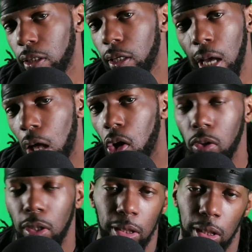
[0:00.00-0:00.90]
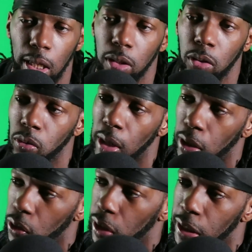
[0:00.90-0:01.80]
How long did it take you to
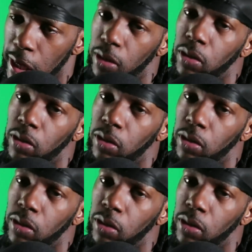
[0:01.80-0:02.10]
actually get to